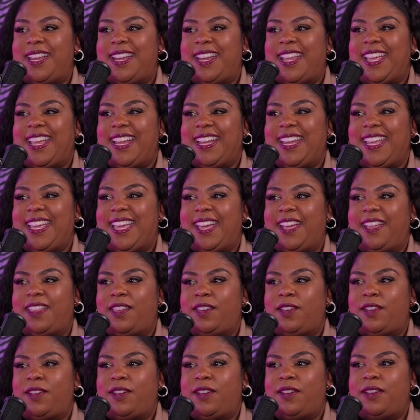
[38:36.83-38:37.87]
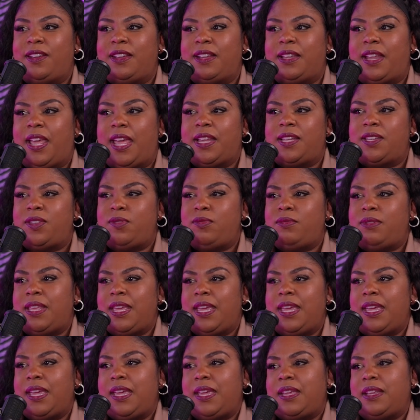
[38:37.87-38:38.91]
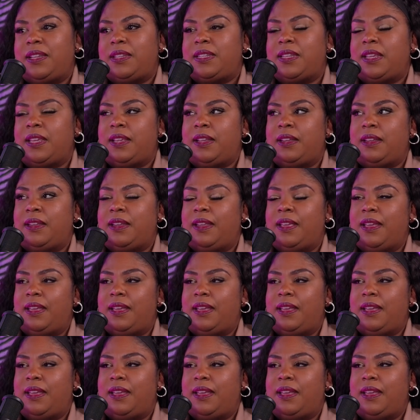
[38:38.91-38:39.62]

to get together and like do things, and